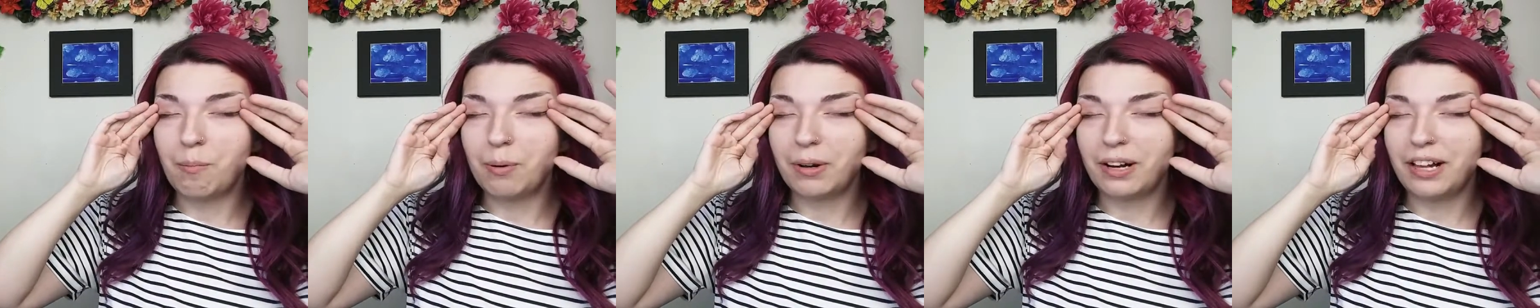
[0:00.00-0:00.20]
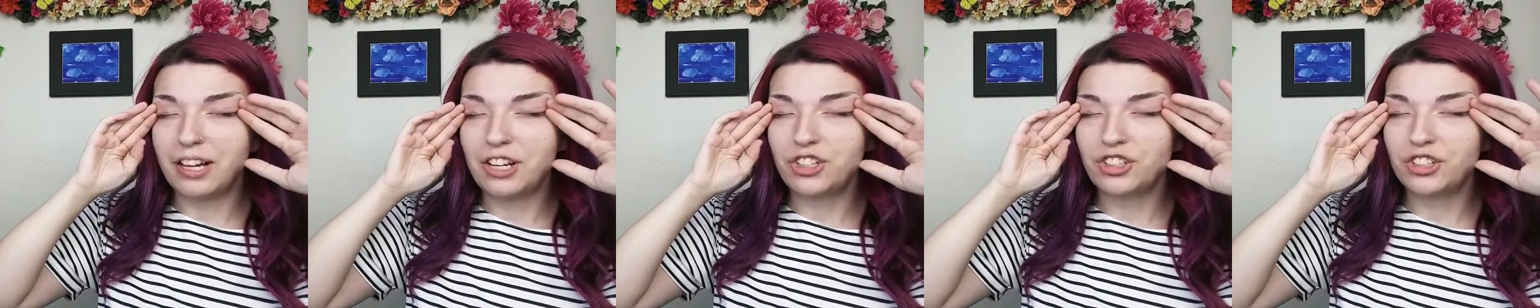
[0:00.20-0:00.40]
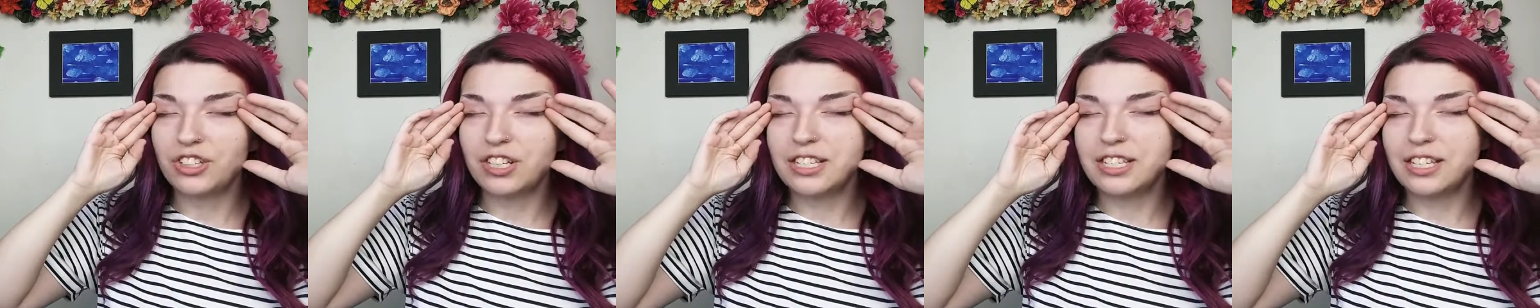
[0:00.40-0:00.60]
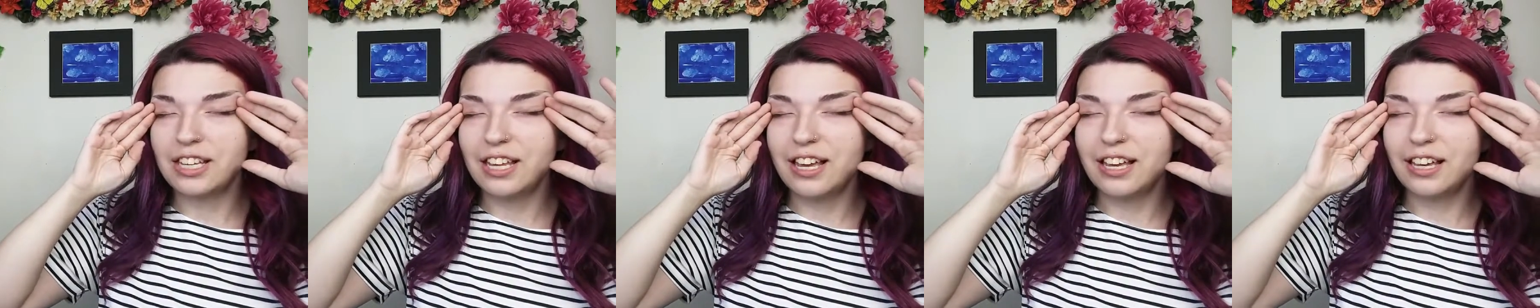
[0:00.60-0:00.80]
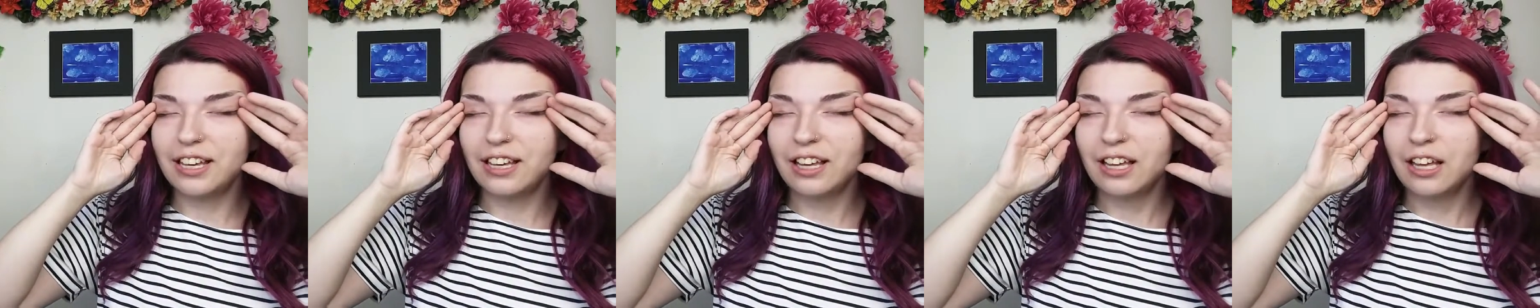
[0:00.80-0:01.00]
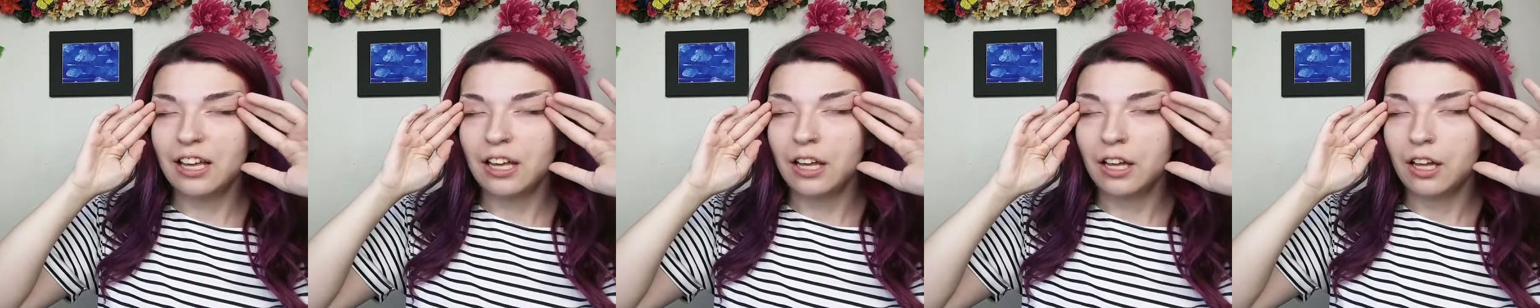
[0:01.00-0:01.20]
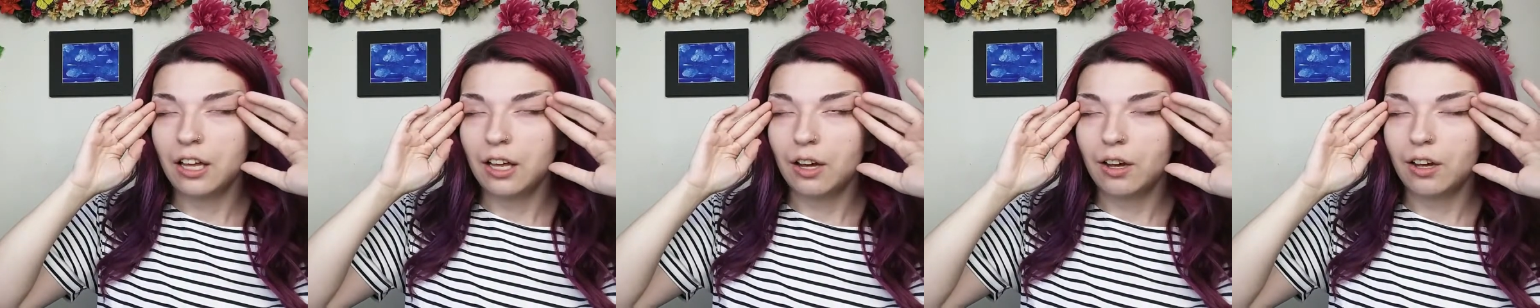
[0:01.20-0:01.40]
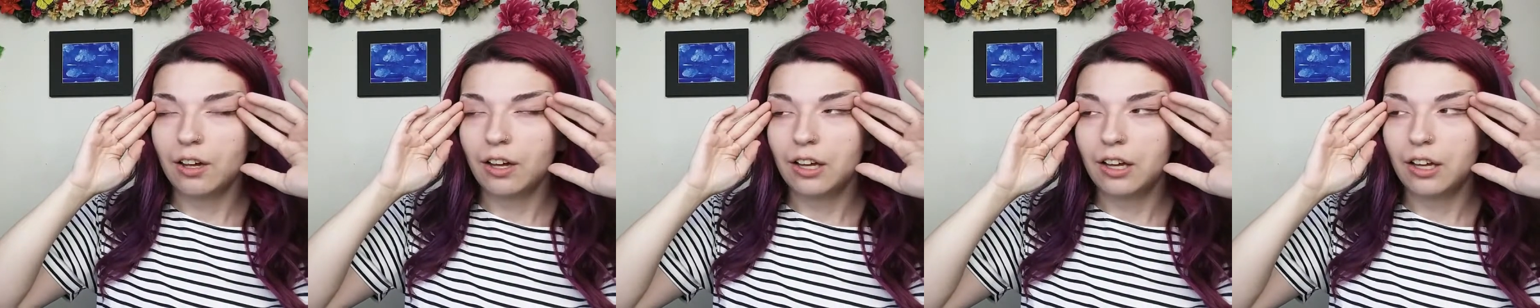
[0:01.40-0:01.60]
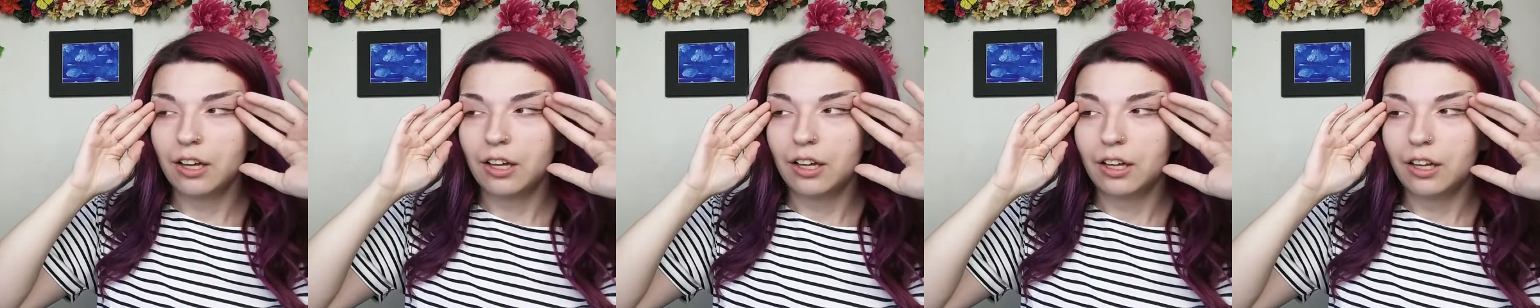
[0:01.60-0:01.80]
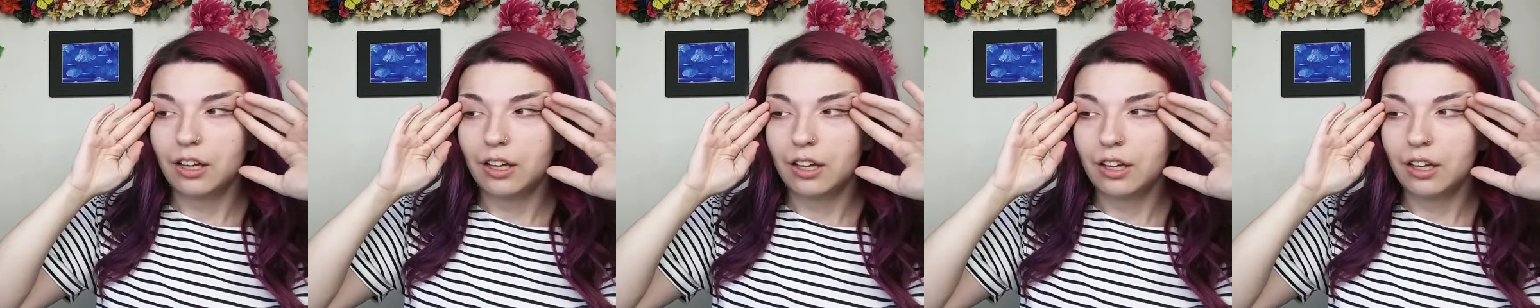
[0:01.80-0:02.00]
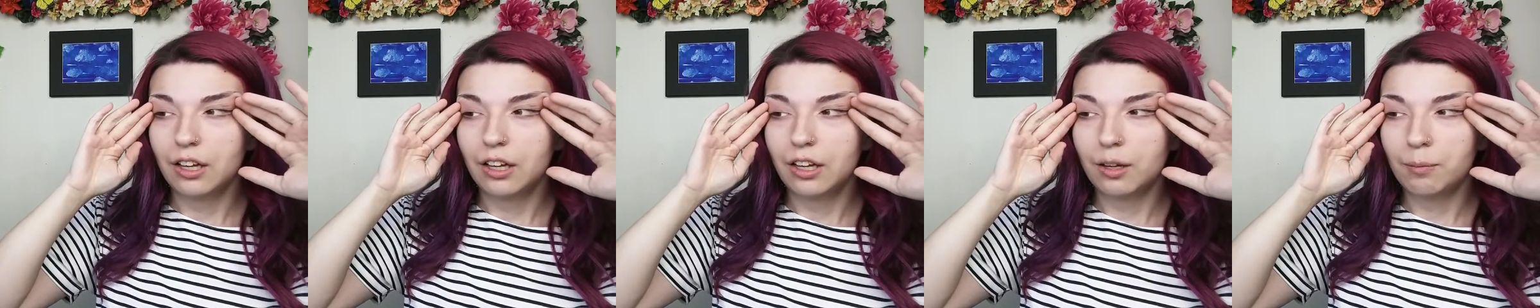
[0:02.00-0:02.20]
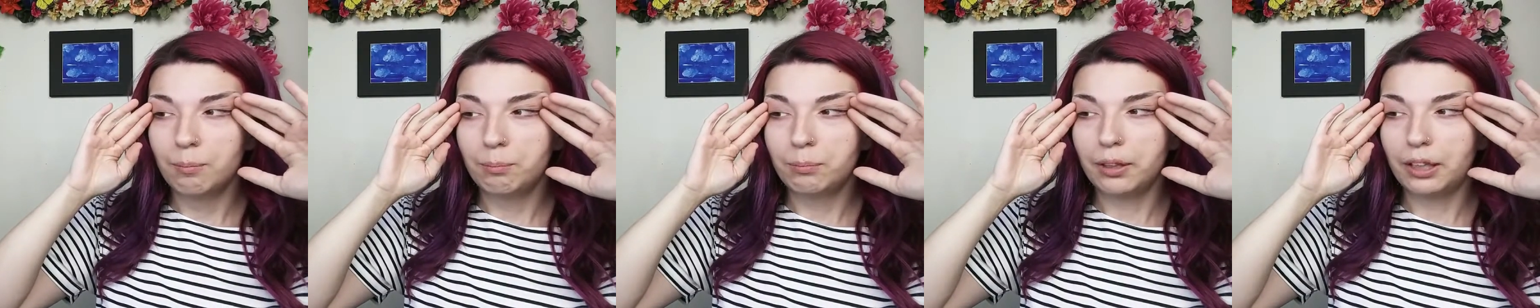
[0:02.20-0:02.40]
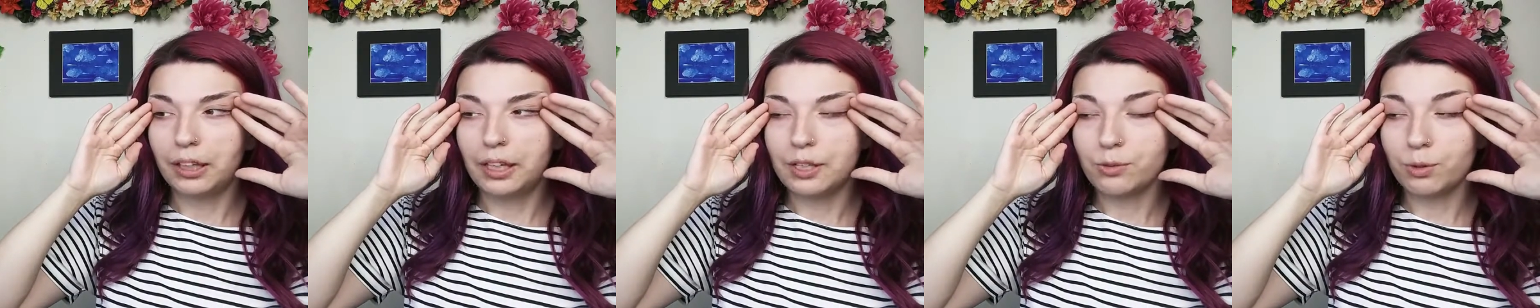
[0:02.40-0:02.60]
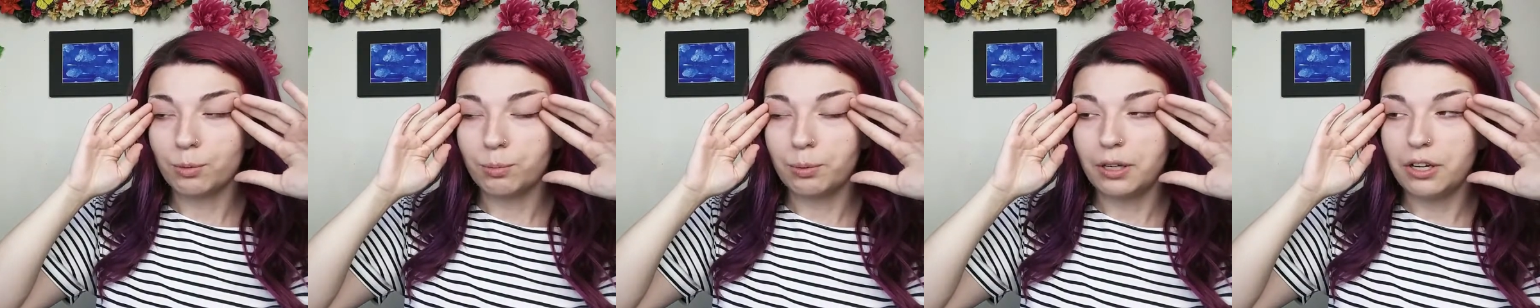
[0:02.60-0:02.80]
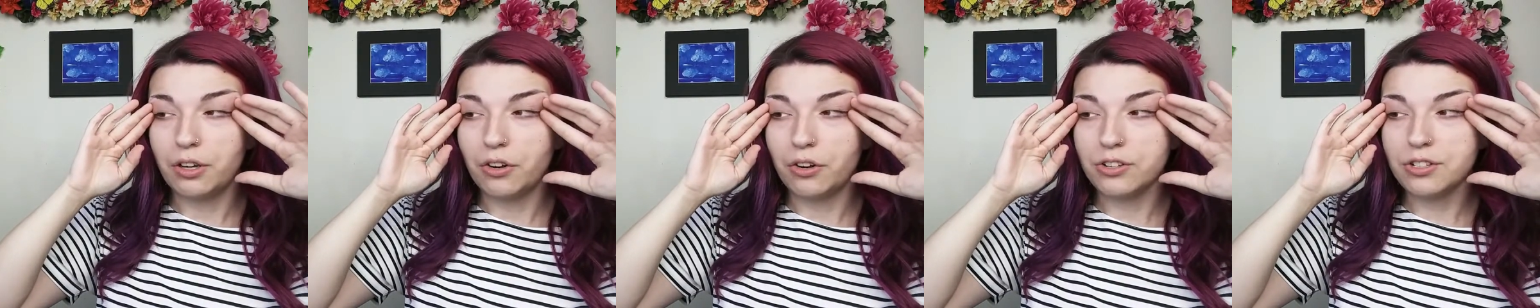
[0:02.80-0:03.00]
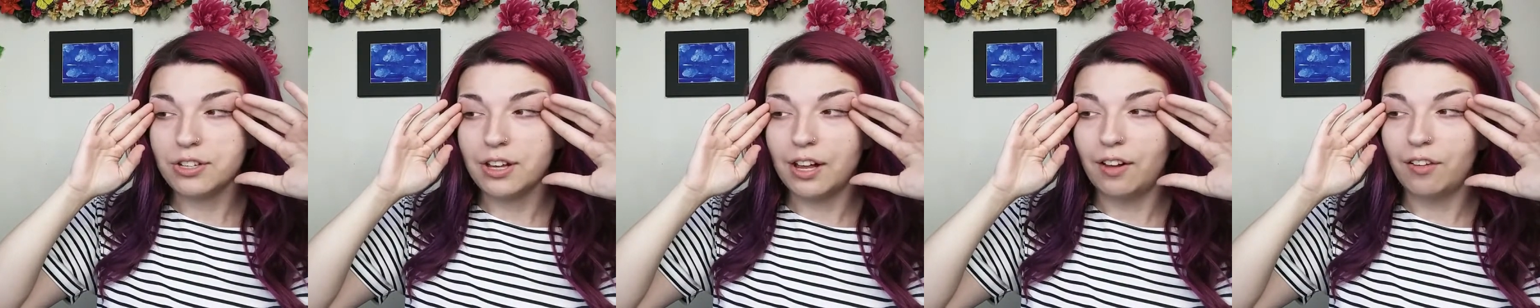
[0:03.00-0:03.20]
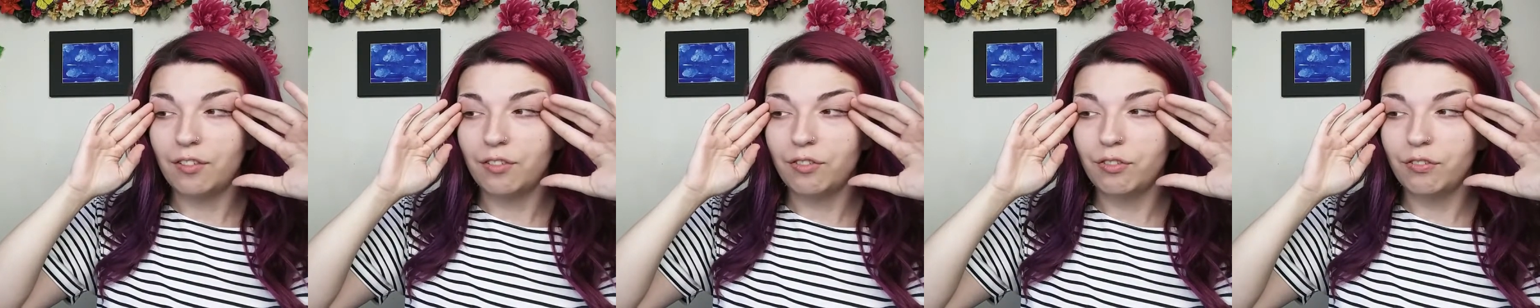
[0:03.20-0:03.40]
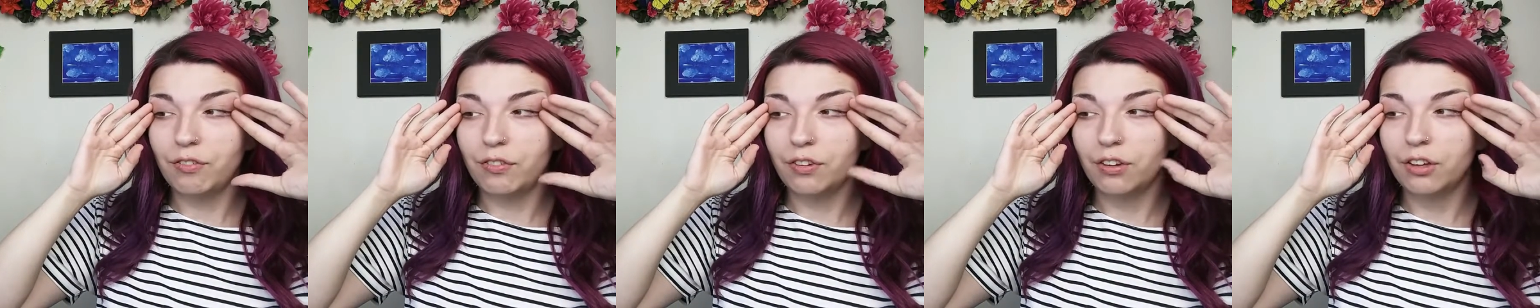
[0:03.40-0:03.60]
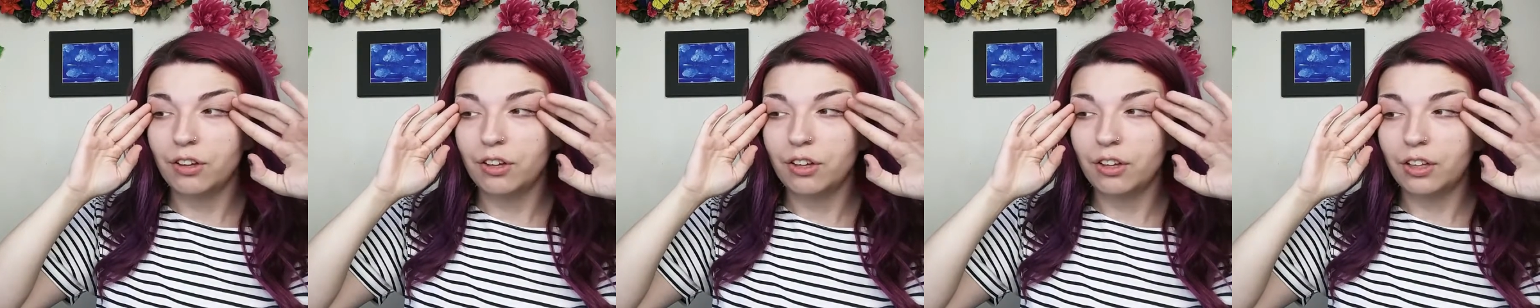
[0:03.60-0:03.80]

but it's just like, please repeat yourself.